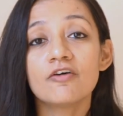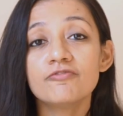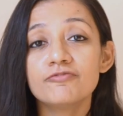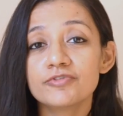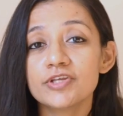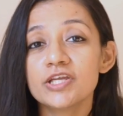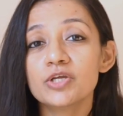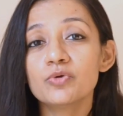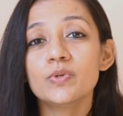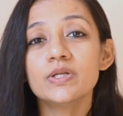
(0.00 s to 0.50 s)
A
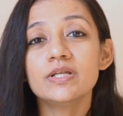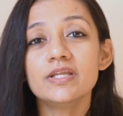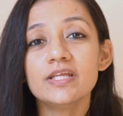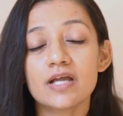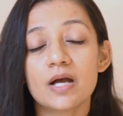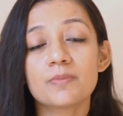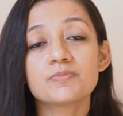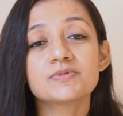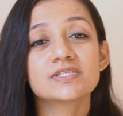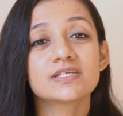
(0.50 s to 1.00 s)

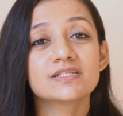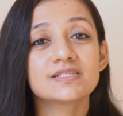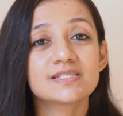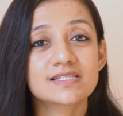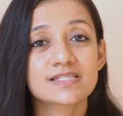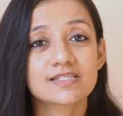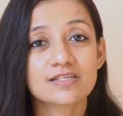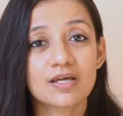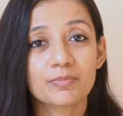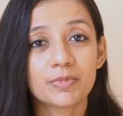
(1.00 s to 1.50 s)
frequently upset
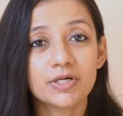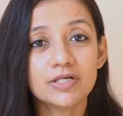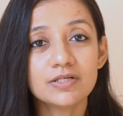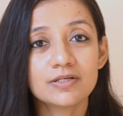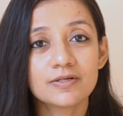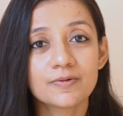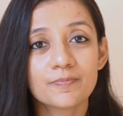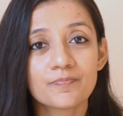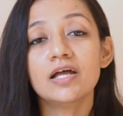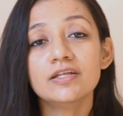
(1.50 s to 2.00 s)

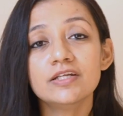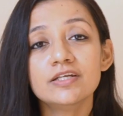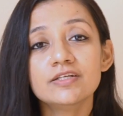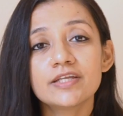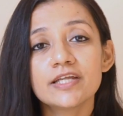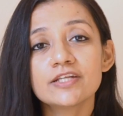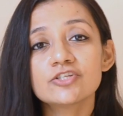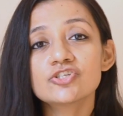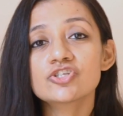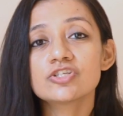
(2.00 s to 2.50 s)
stomach,
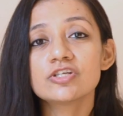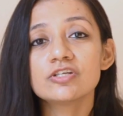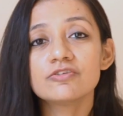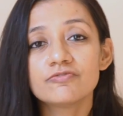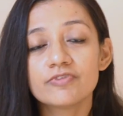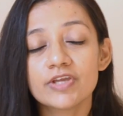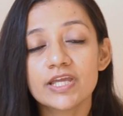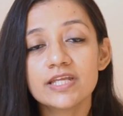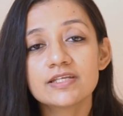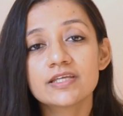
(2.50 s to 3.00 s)

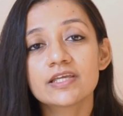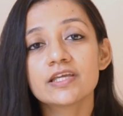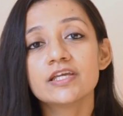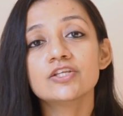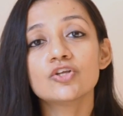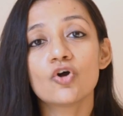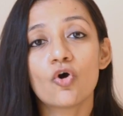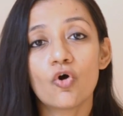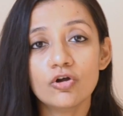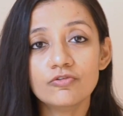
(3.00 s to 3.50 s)
unintentional weight
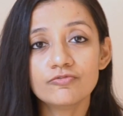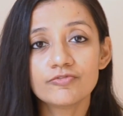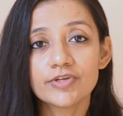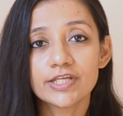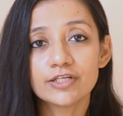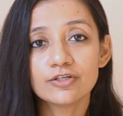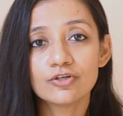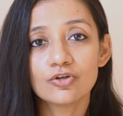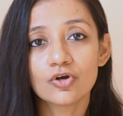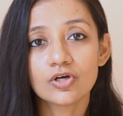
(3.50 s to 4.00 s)
gain or
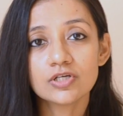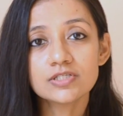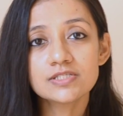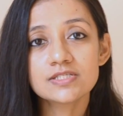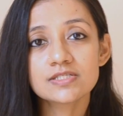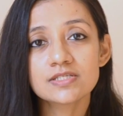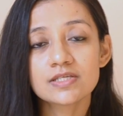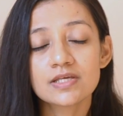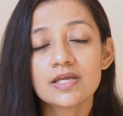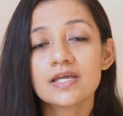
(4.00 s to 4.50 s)
weight
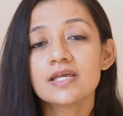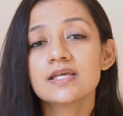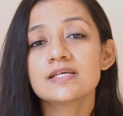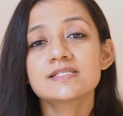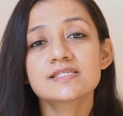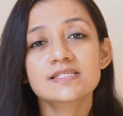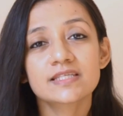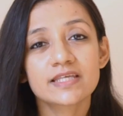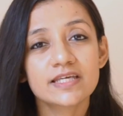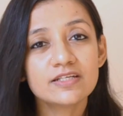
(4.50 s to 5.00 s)
loss,
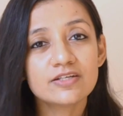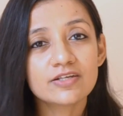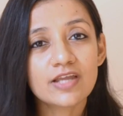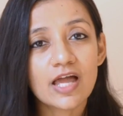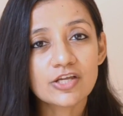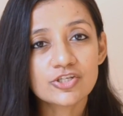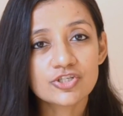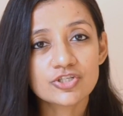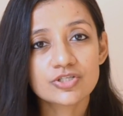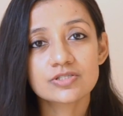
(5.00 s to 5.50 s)
skin
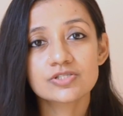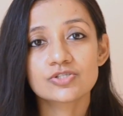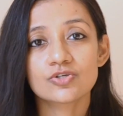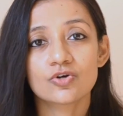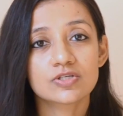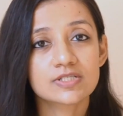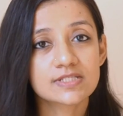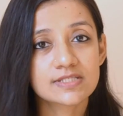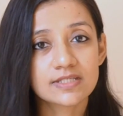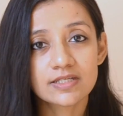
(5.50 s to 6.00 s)
rashes
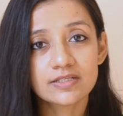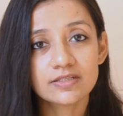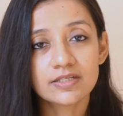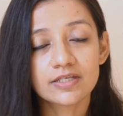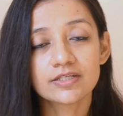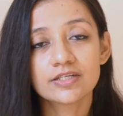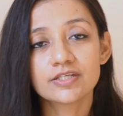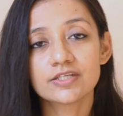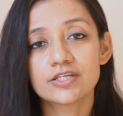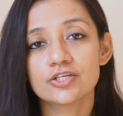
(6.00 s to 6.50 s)
or skin
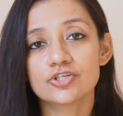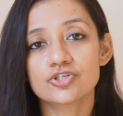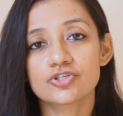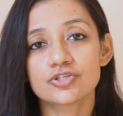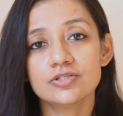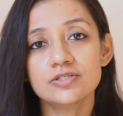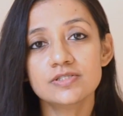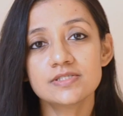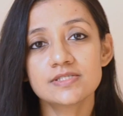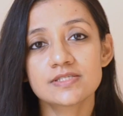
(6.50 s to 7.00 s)

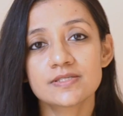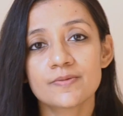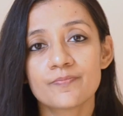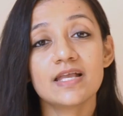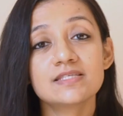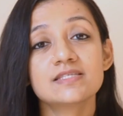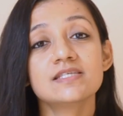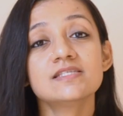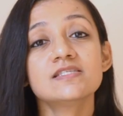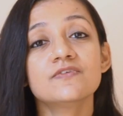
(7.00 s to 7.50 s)
irritations,
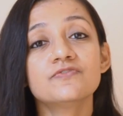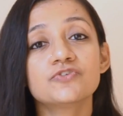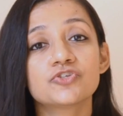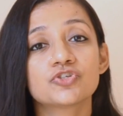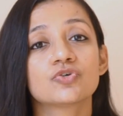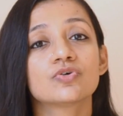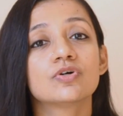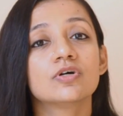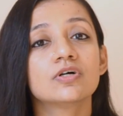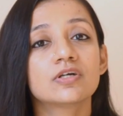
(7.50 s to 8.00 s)
excessive
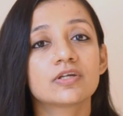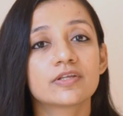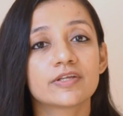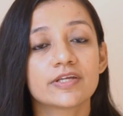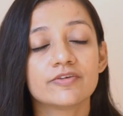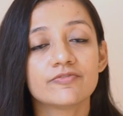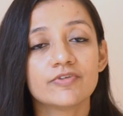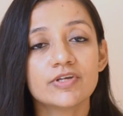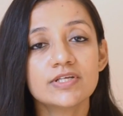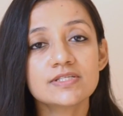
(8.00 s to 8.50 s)
sugar
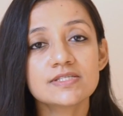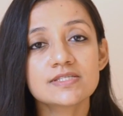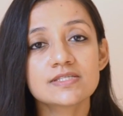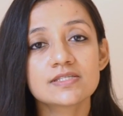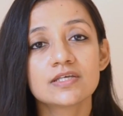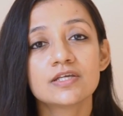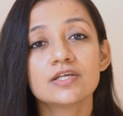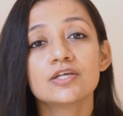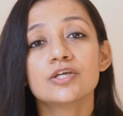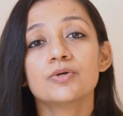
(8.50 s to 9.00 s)

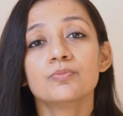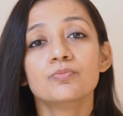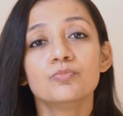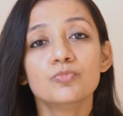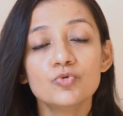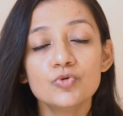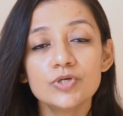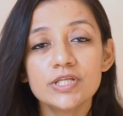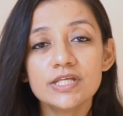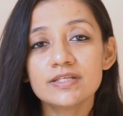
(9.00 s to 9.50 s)
cravings,
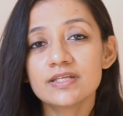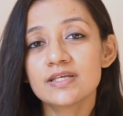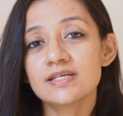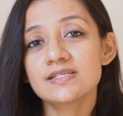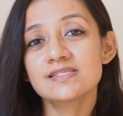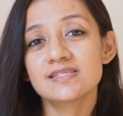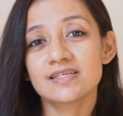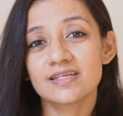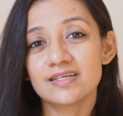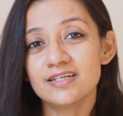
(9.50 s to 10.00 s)

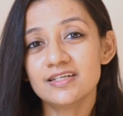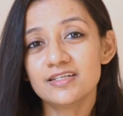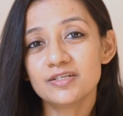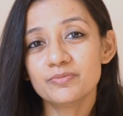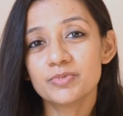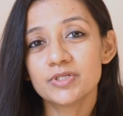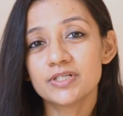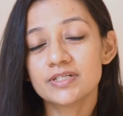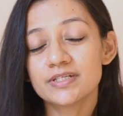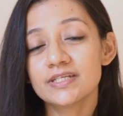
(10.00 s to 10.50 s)
moodiness,
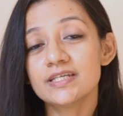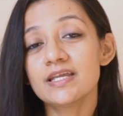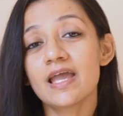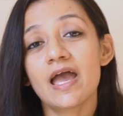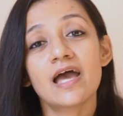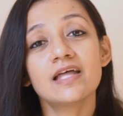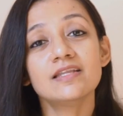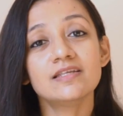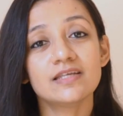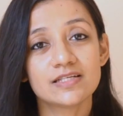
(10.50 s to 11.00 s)
irritability,
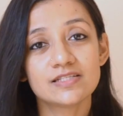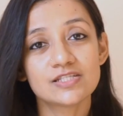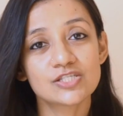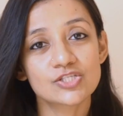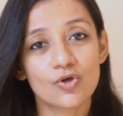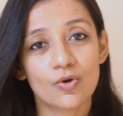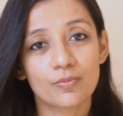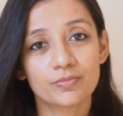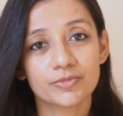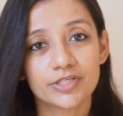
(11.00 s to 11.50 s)
and
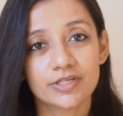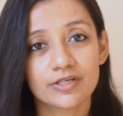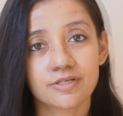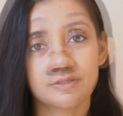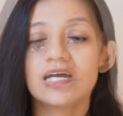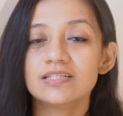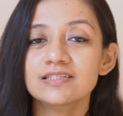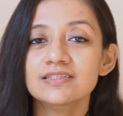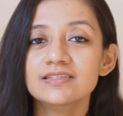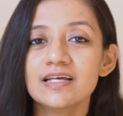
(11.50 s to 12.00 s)
insomnia.
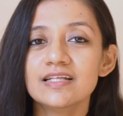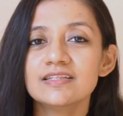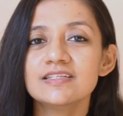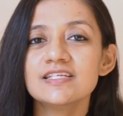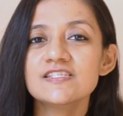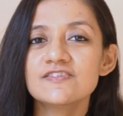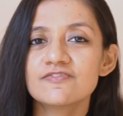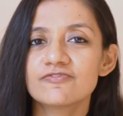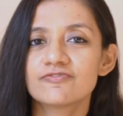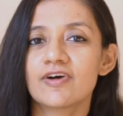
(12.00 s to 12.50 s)
Other than
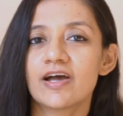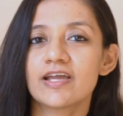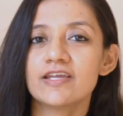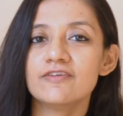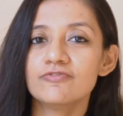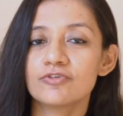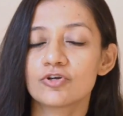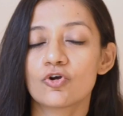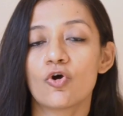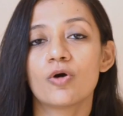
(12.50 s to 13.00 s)
these
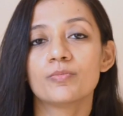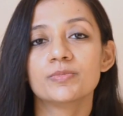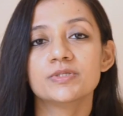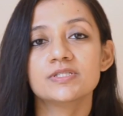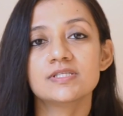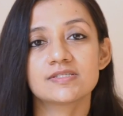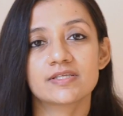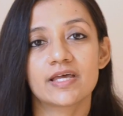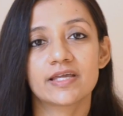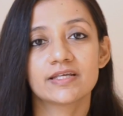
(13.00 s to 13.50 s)
five
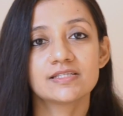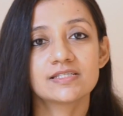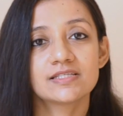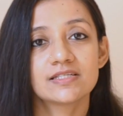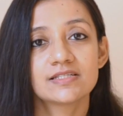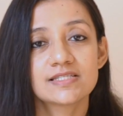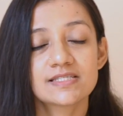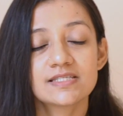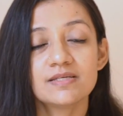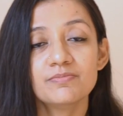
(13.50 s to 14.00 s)
common signs
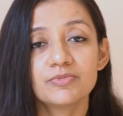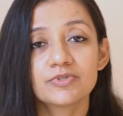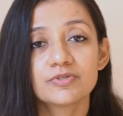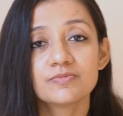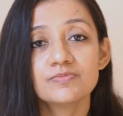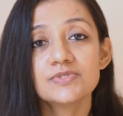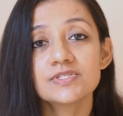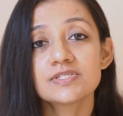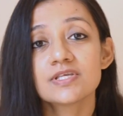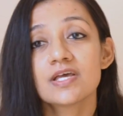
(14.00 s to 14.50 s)
and
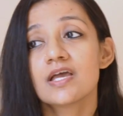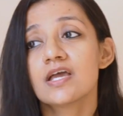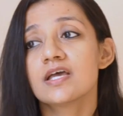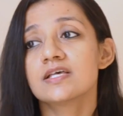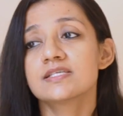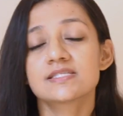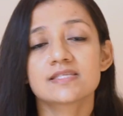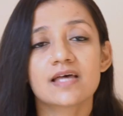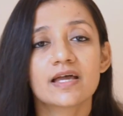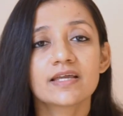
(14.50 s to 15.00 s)
symptoms,
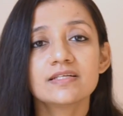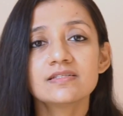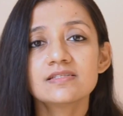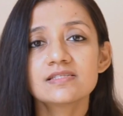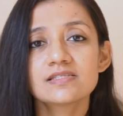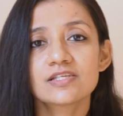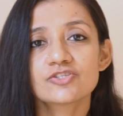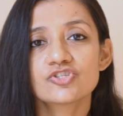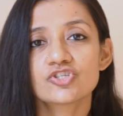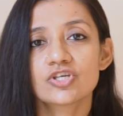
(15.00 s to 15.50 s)

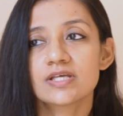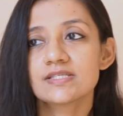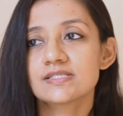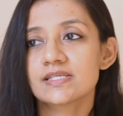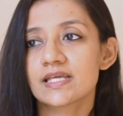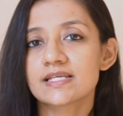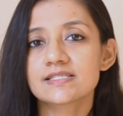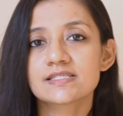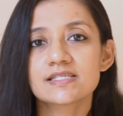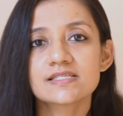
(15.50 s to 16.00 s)
signs such
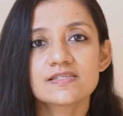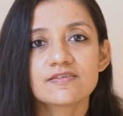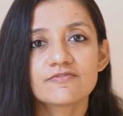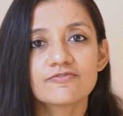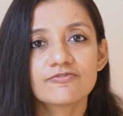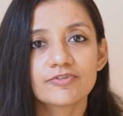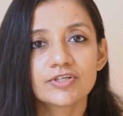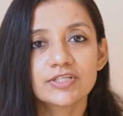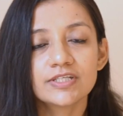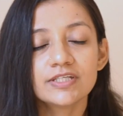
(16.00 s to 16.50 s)
as excessive
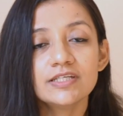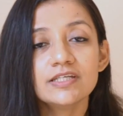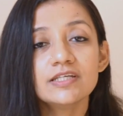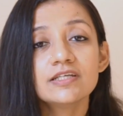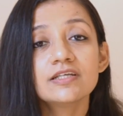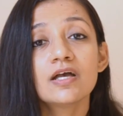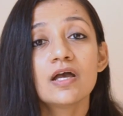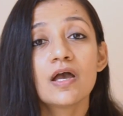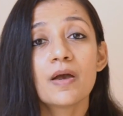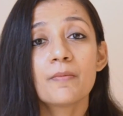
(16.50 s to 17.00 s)

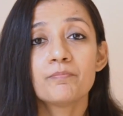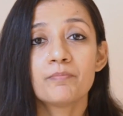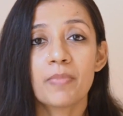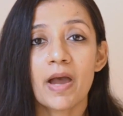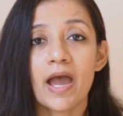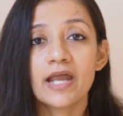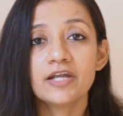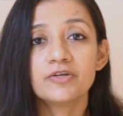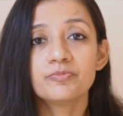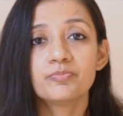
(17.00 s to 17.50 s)
fatigue,
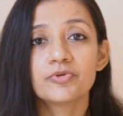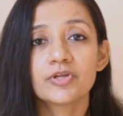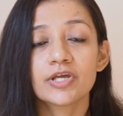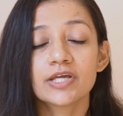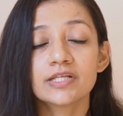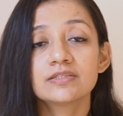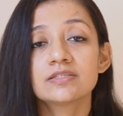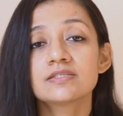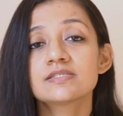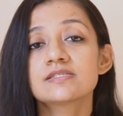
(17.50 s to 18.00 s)
bad
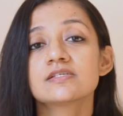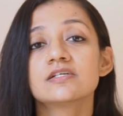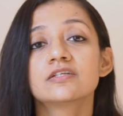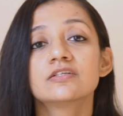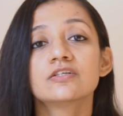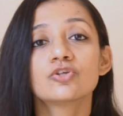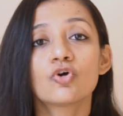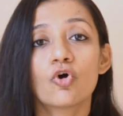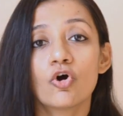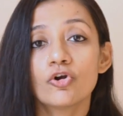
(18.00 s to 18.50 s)
breath,
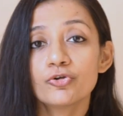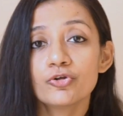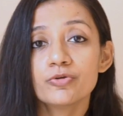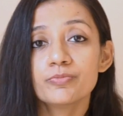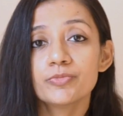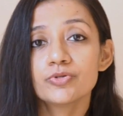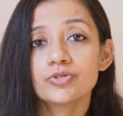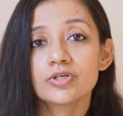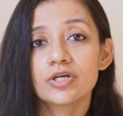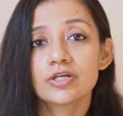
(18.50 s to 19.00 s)
certain
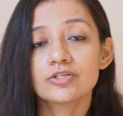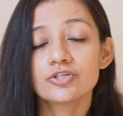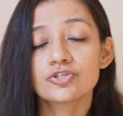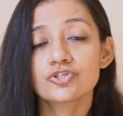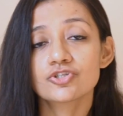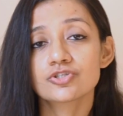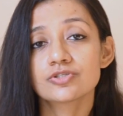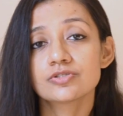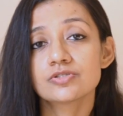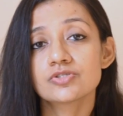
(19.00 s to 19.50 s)
autoimmune
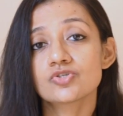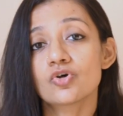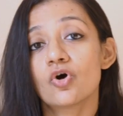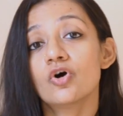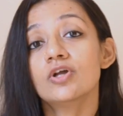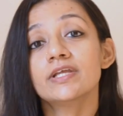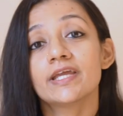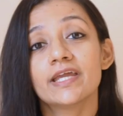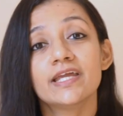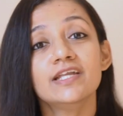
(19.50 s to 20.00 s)
conditions,
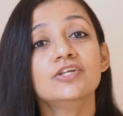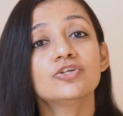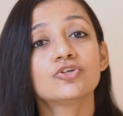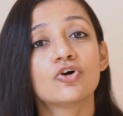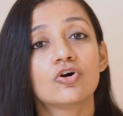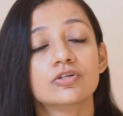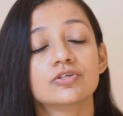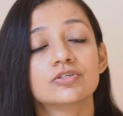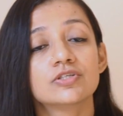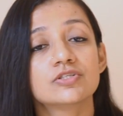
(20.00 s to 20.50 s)
or
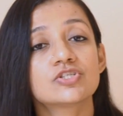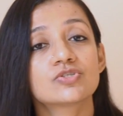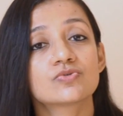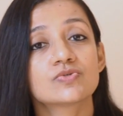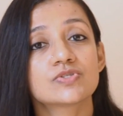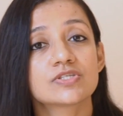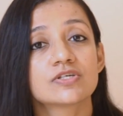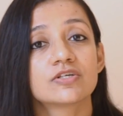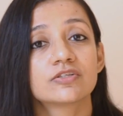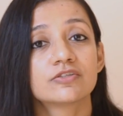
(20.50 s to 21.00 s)
intolerance
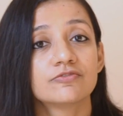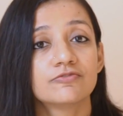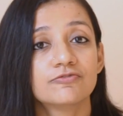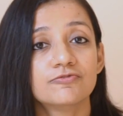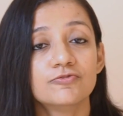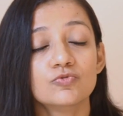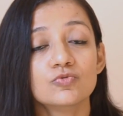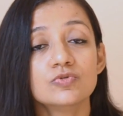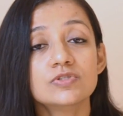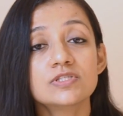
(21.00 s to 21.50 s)
to certain
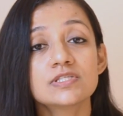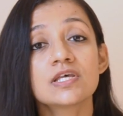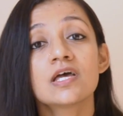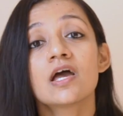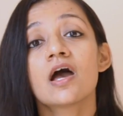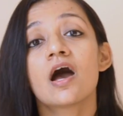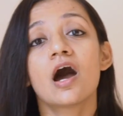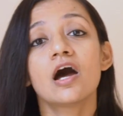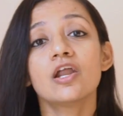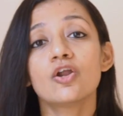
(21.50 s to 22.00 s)
foods
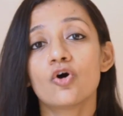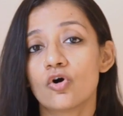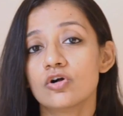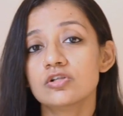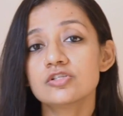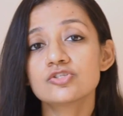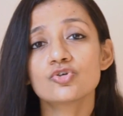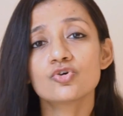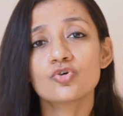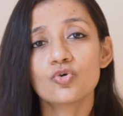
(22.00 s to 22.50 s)
are
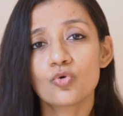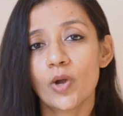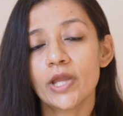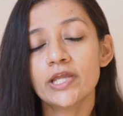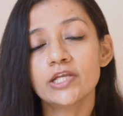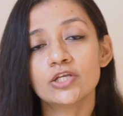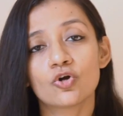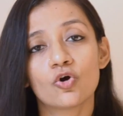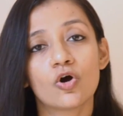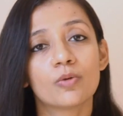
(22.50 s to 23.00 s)
also
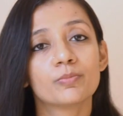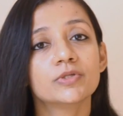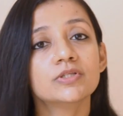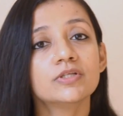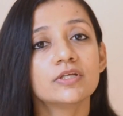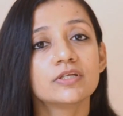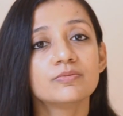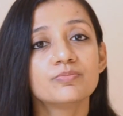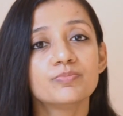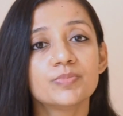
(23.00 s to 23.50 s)
quite
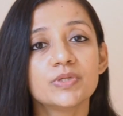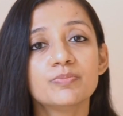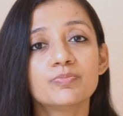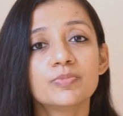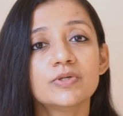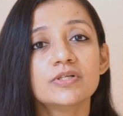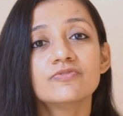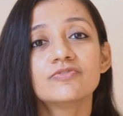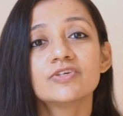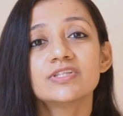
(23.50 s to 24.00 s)
common in
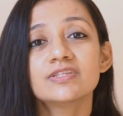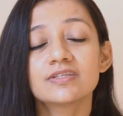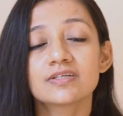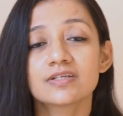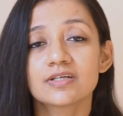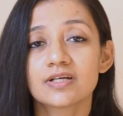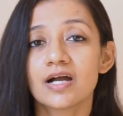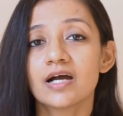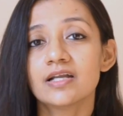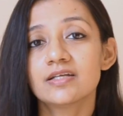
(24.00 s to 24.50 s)
people with
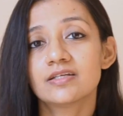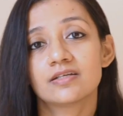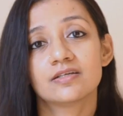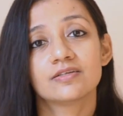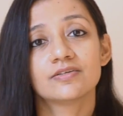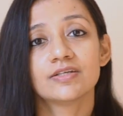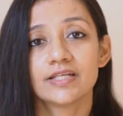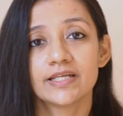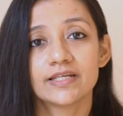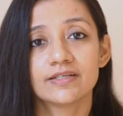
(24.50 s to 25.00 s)
gut
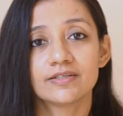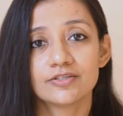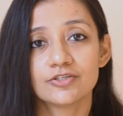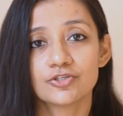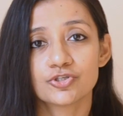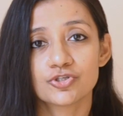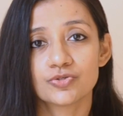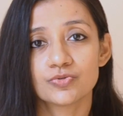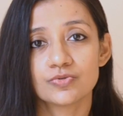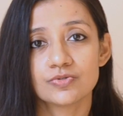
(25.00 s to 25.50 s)
related
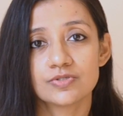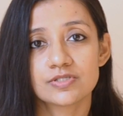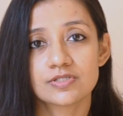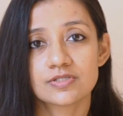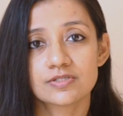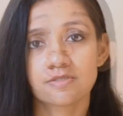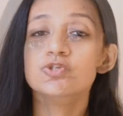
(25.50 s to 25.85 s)
issues.